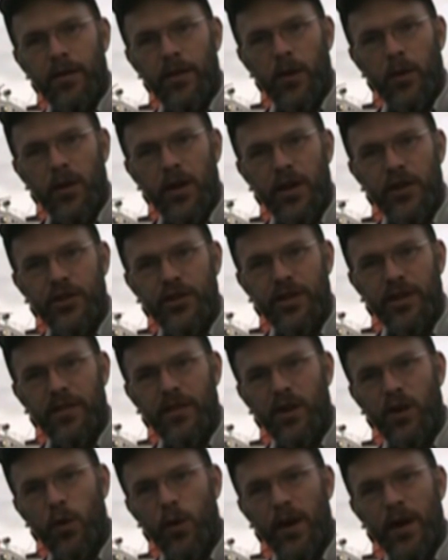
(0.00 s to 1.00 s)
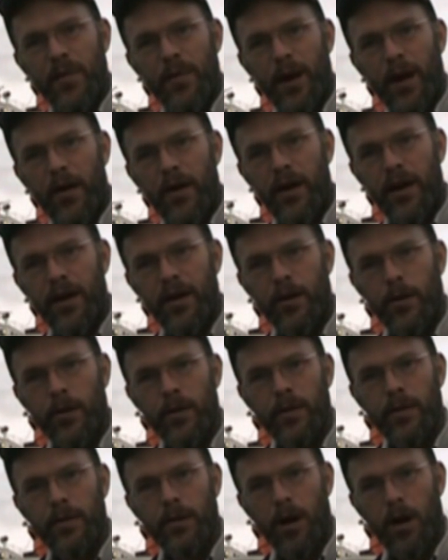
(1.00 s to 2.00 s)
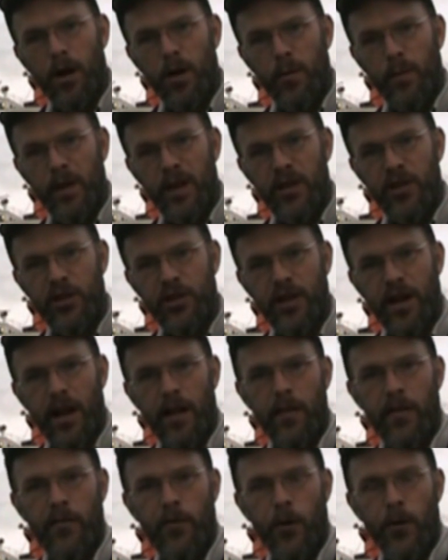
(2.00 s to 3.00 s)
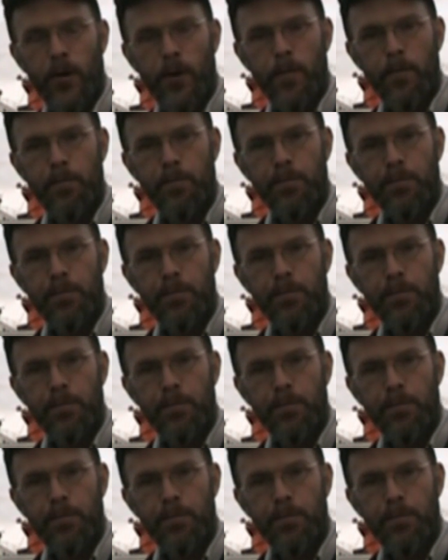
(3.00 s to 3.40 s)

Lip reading: on location at the Queenberry here in Long Beach, California,